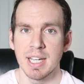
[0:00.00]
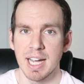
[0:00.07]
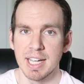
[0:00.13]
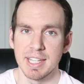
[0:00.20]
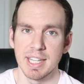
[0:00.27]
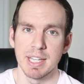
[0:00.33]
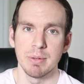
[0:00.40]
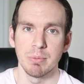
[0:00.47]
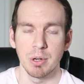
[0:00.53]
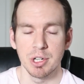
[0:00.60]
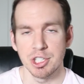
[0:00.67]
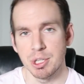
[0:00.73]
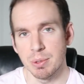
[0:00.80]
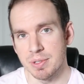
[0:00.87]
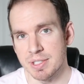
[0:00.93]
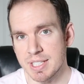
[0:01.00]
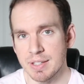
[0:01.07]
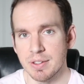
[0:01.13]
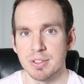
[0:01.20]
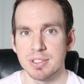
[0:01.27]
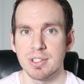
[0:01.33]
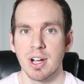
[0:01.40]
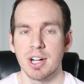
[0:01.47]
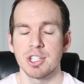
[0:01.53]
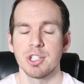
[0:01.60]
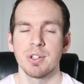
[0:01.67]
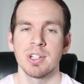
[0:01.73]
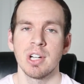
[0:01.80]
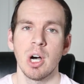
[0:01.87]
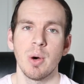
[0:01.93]
And then once you receive those stocks,
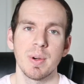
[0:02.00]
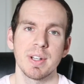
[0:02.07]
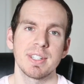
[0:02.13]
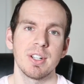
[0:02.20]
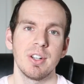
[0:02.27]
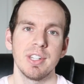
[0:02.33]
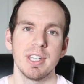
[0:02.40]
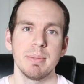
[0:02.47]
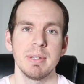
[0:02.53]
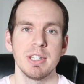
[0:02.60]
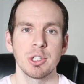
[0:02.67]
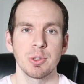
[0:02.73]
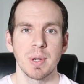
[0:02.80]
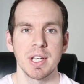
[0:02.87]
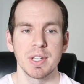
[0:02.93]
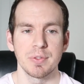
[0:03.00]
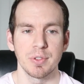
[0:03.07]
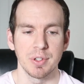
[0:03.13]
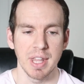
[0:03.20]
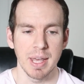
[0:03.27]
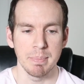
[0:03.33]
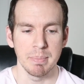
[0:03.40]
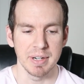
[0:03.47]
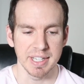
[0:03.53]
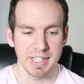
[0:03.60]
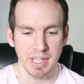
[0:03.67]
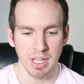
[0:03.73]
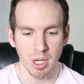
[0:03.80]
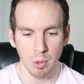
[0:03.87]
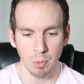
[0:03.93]
you can always sell them and transfer that money